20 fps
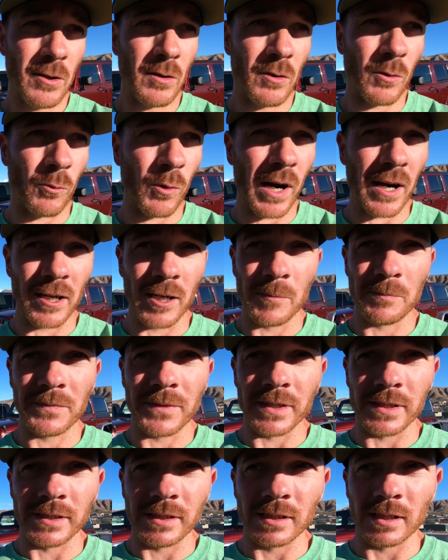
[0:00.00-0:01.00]
wire up
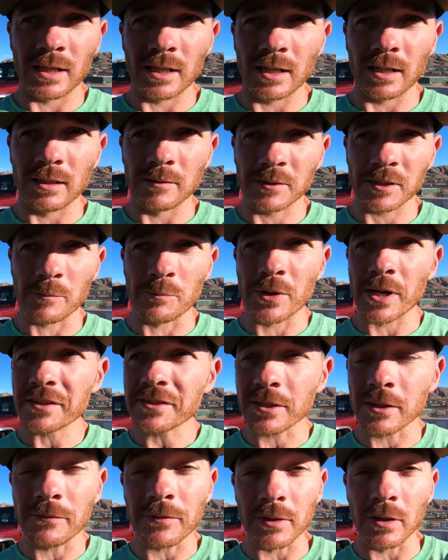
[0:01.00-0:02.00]
the uh,
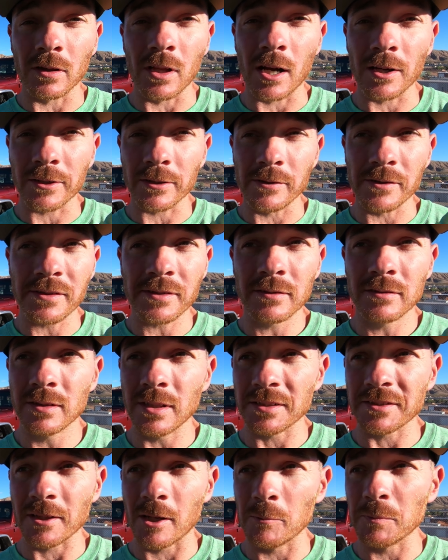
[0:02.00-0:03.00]
compressor for the lockers.
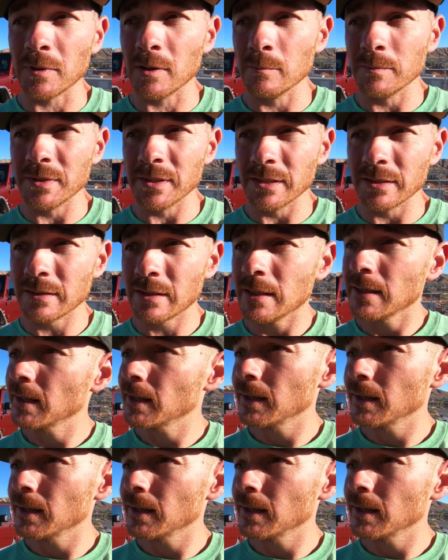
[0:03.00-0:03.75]
That's all plumbed in.